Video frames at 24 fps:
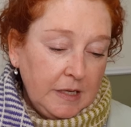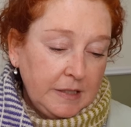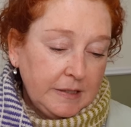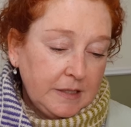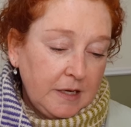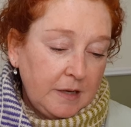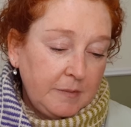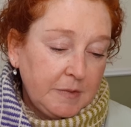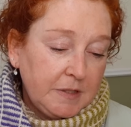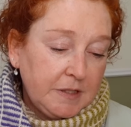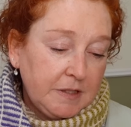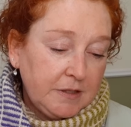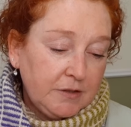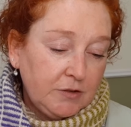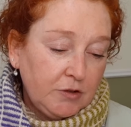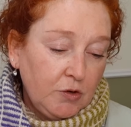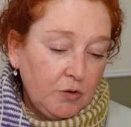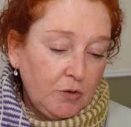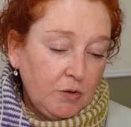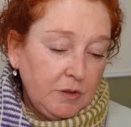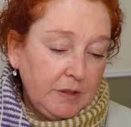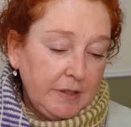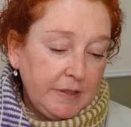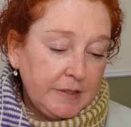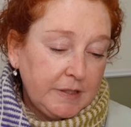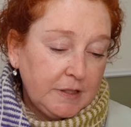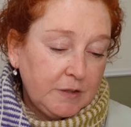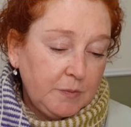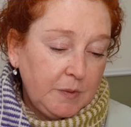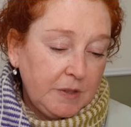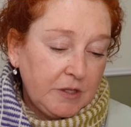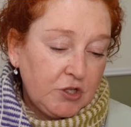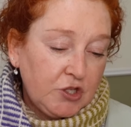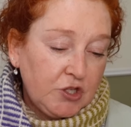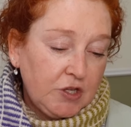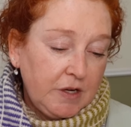is I'm slowly
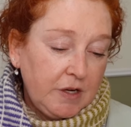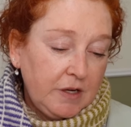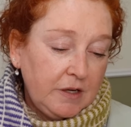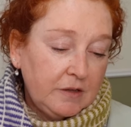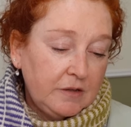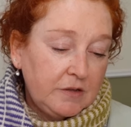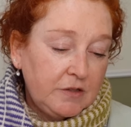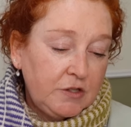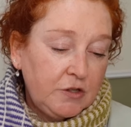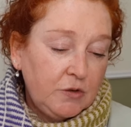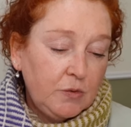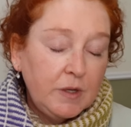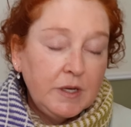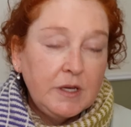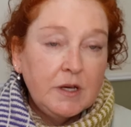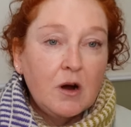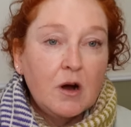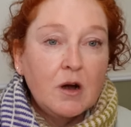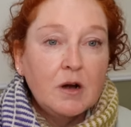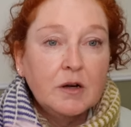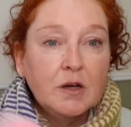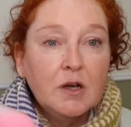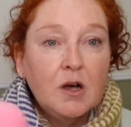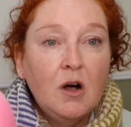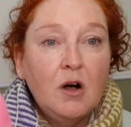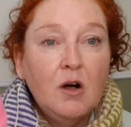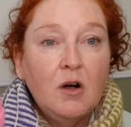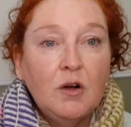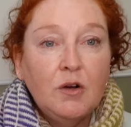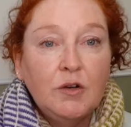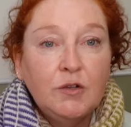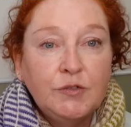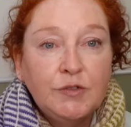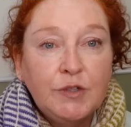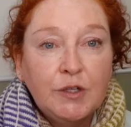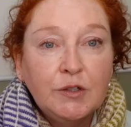switching to a yarn
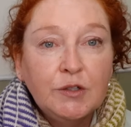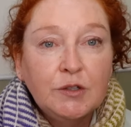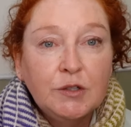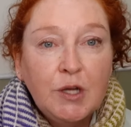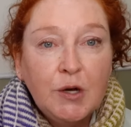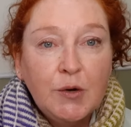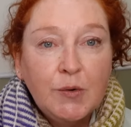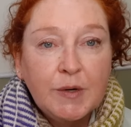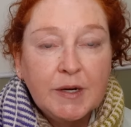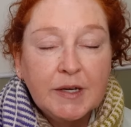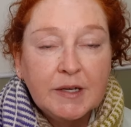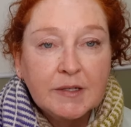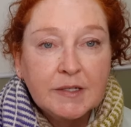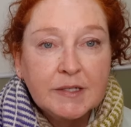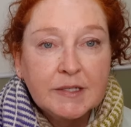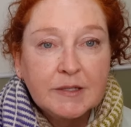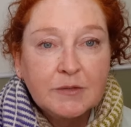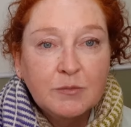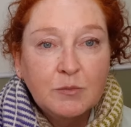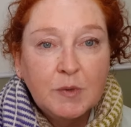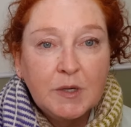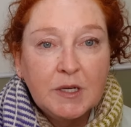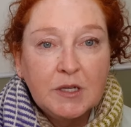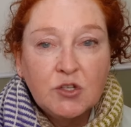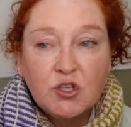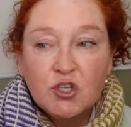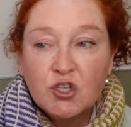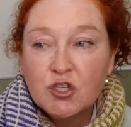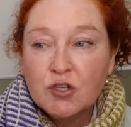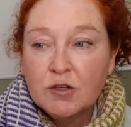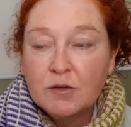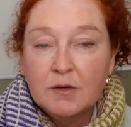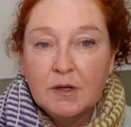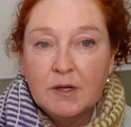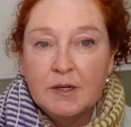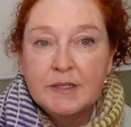called Lotus,
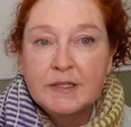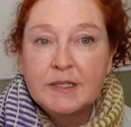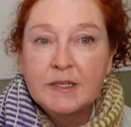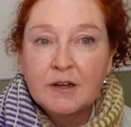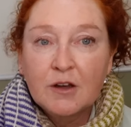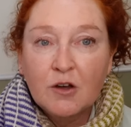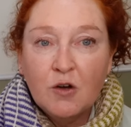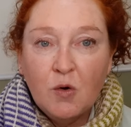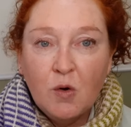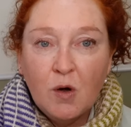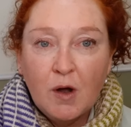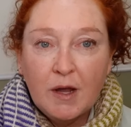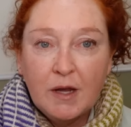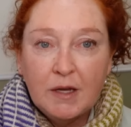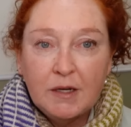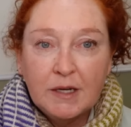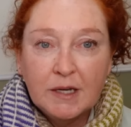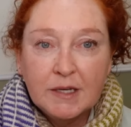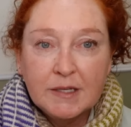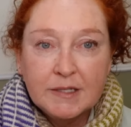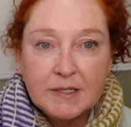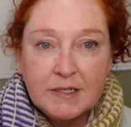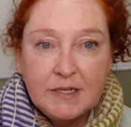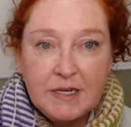which isn't quite as